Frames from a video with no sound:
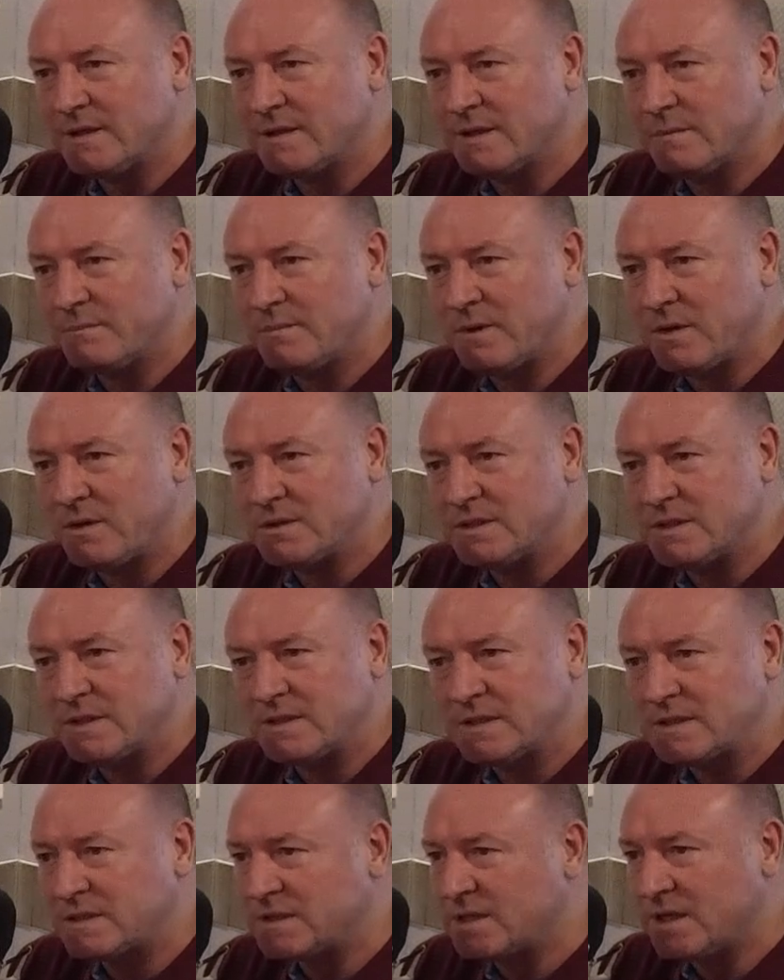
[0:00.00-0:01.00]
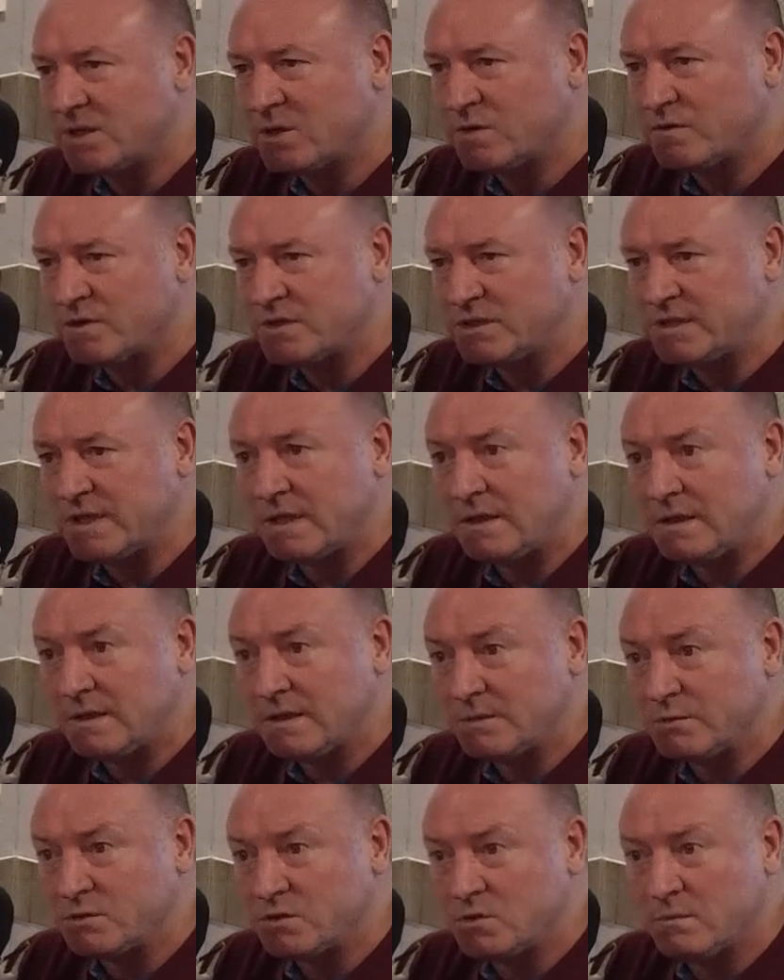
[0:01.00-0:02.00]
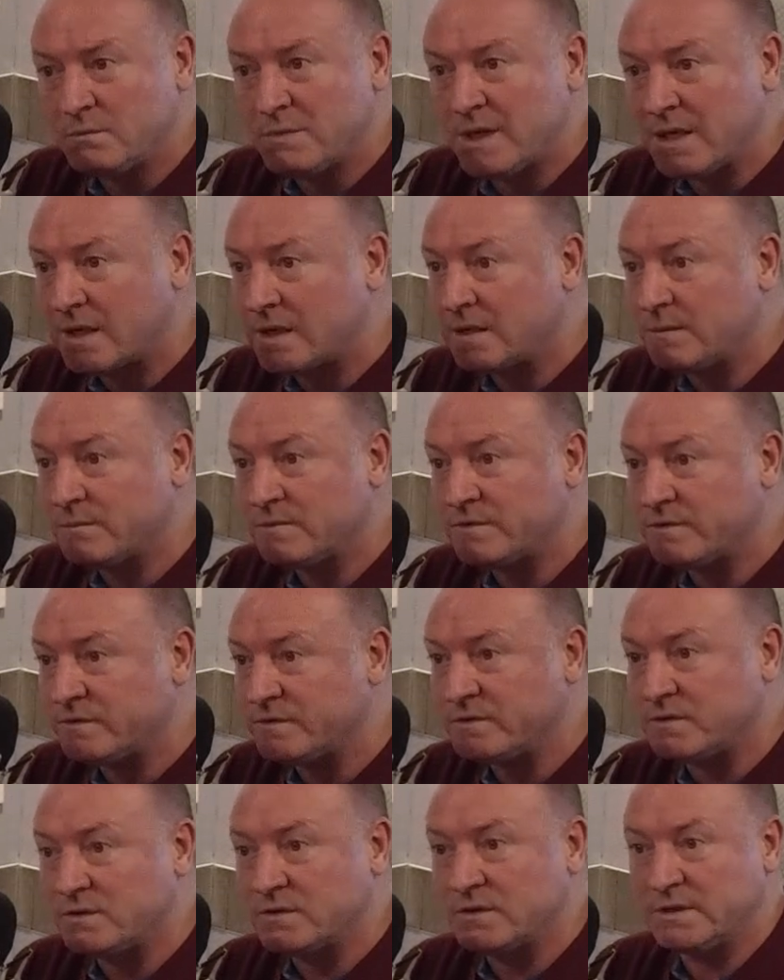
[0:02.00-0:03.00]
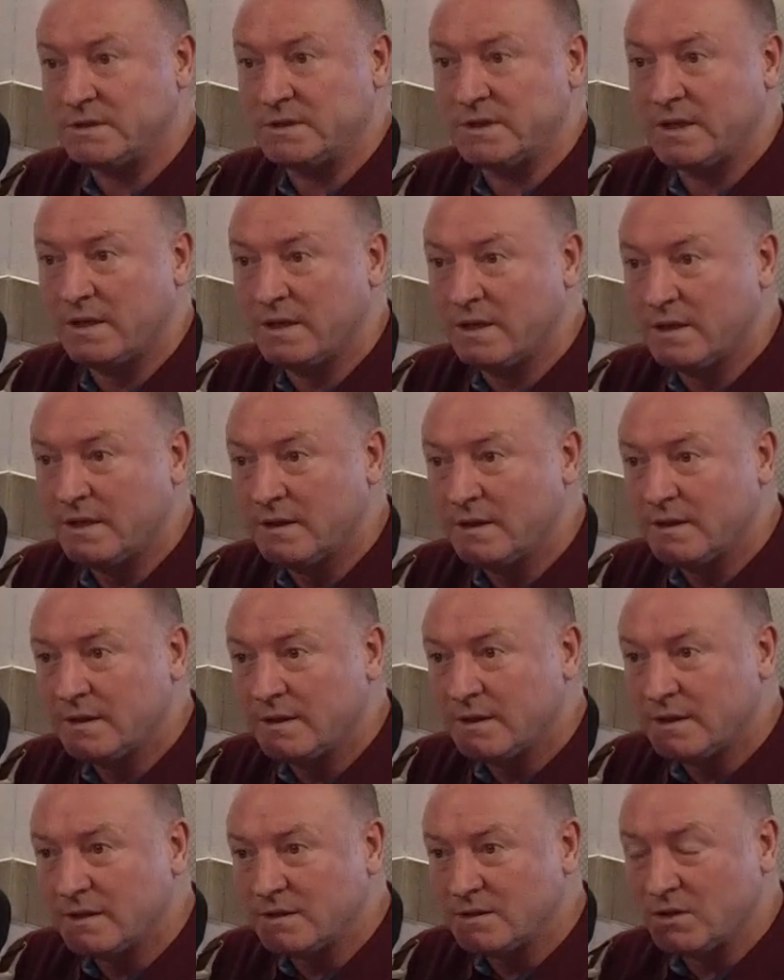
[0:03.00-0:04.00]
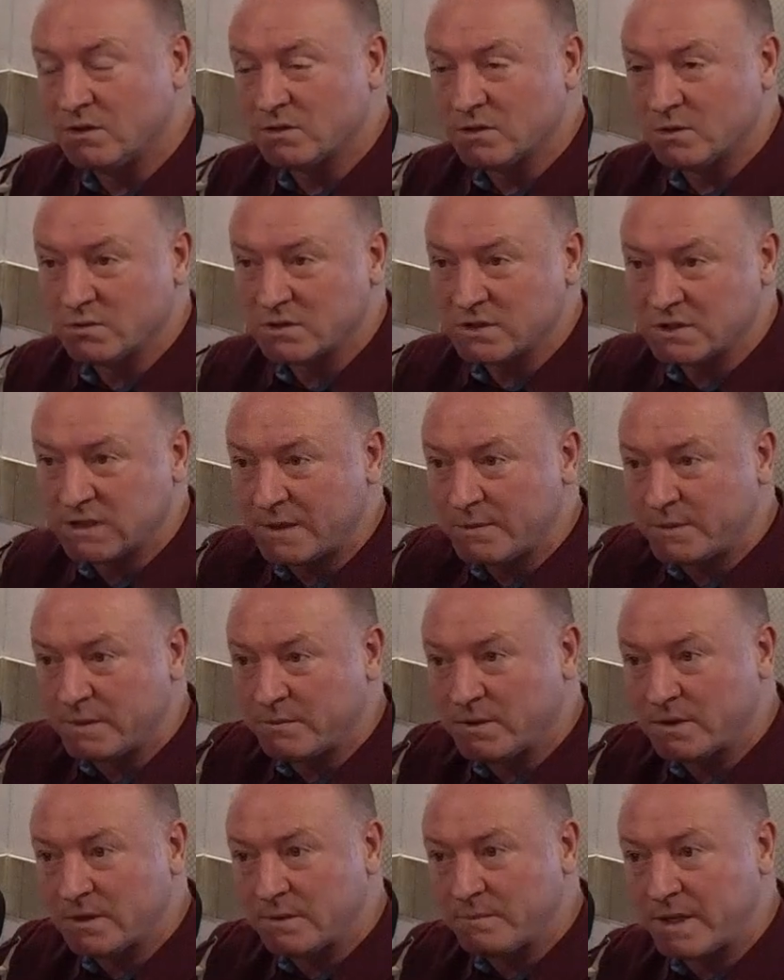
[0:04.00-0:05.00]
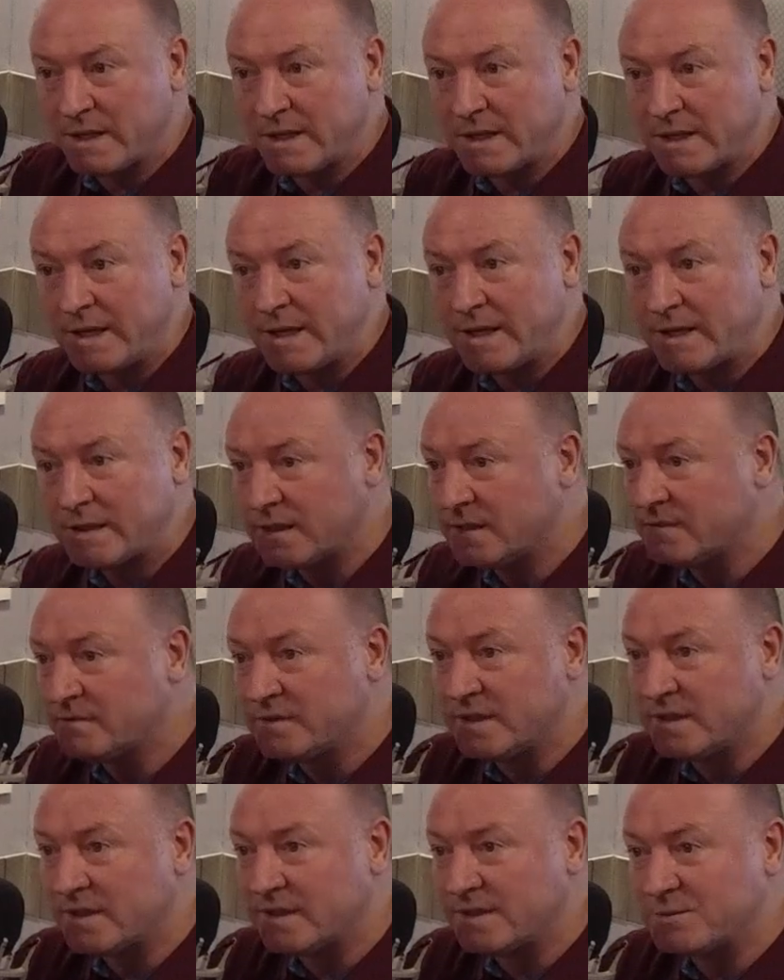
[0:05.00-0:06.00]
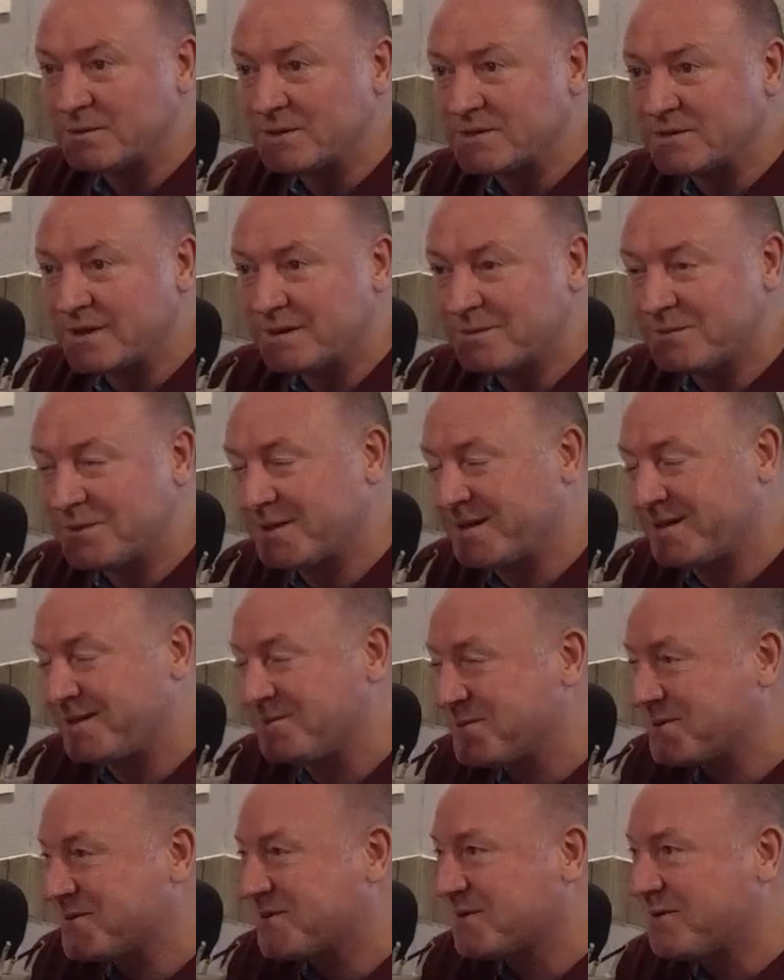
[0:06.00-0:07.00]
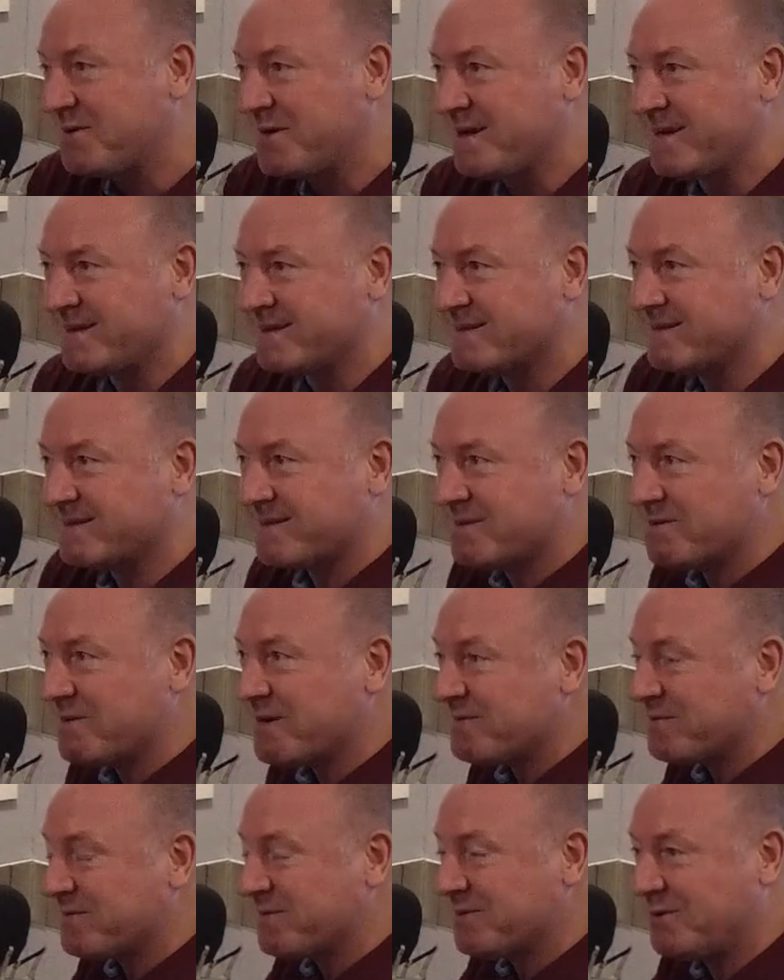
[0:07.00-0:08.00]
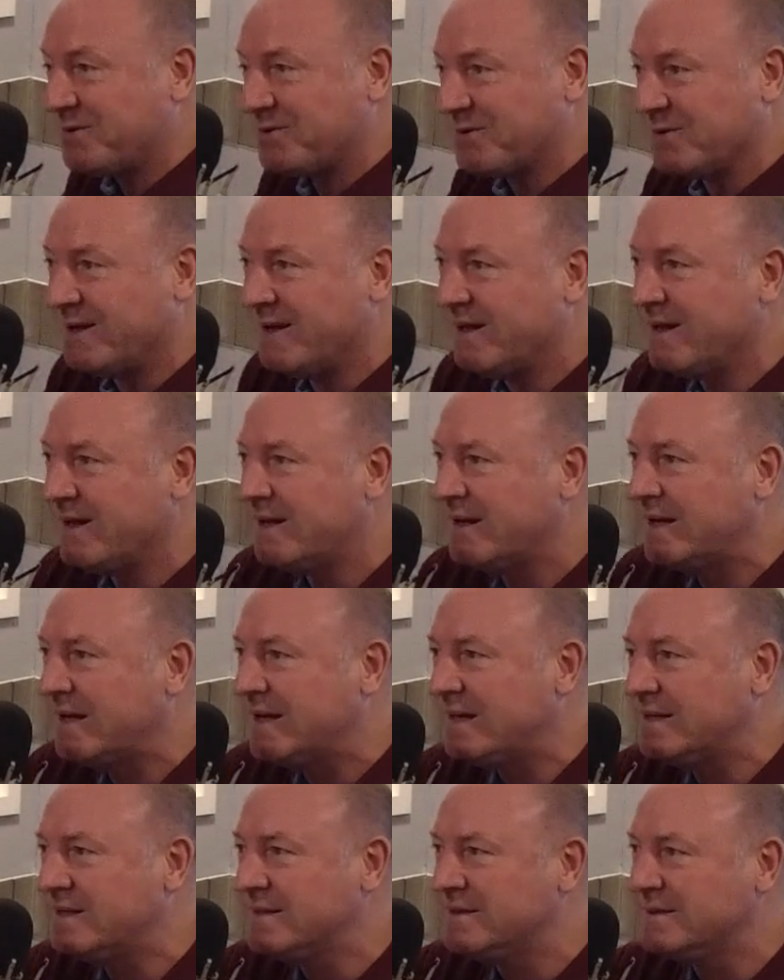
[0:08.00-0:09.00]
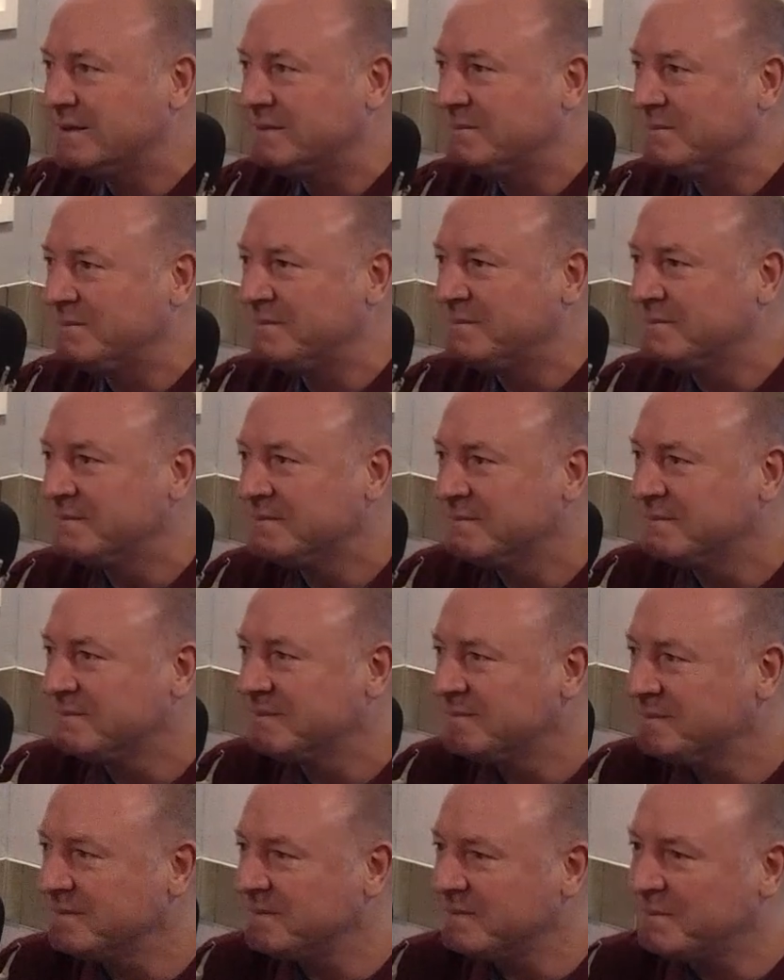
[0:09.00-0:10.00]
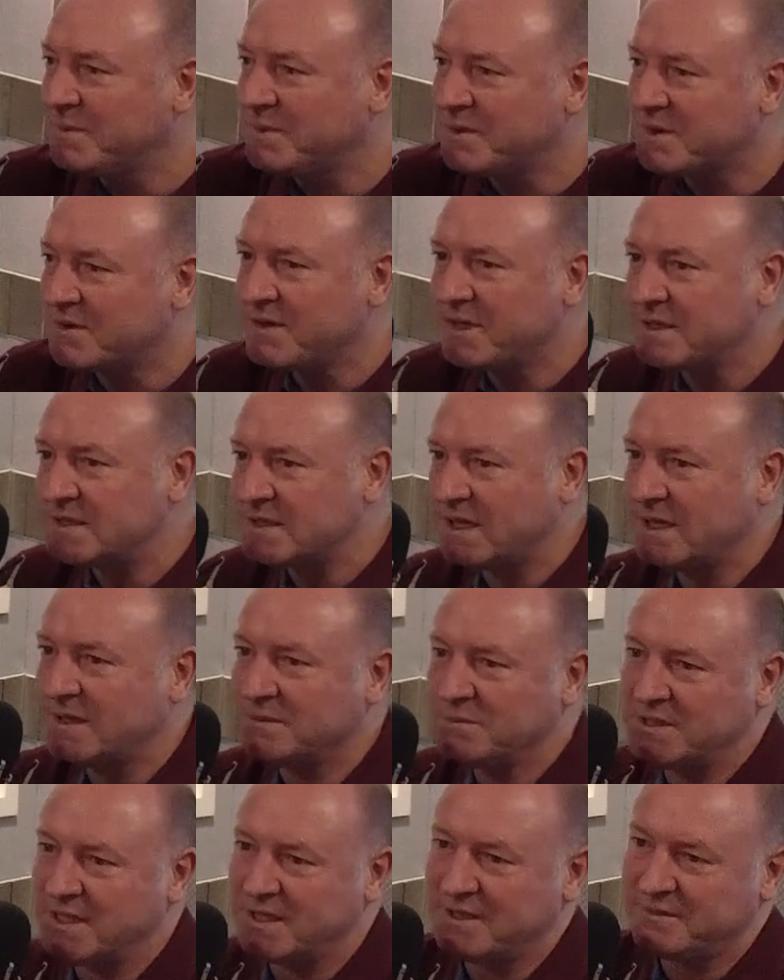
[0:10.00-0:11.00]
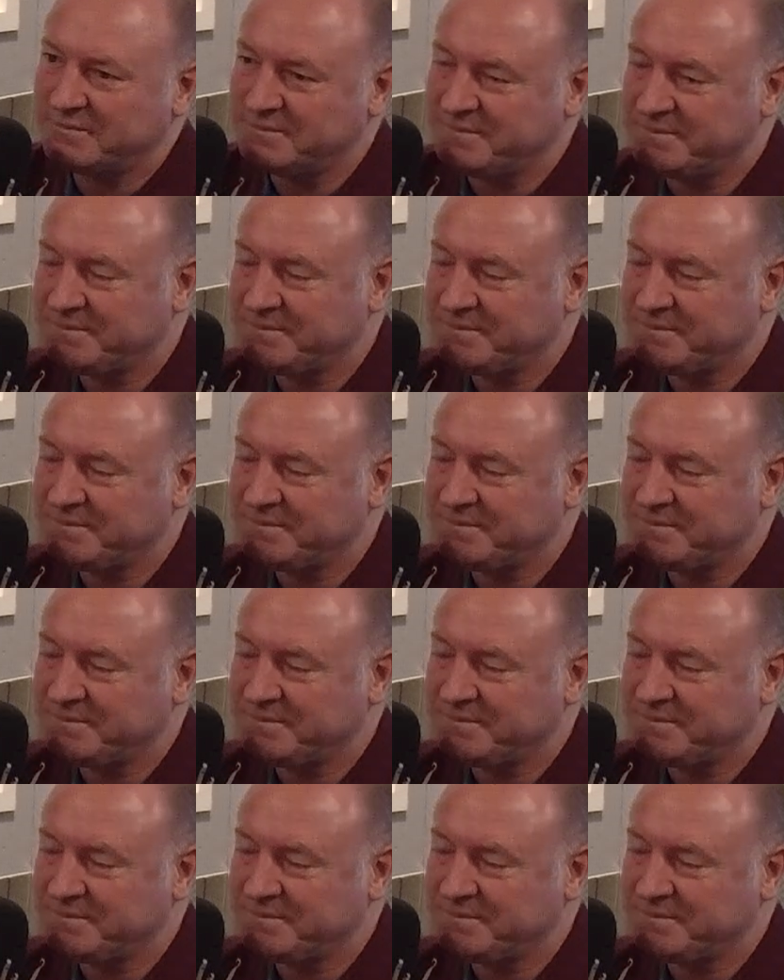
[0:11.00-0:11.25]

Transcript: And, yeah. and Barnes had the sign over Chettle. He was nutmegging them for fun, and and Aldo was slapping them on the back of the head and everything. it was it, it, was great, great fun, um, but great times, yeah.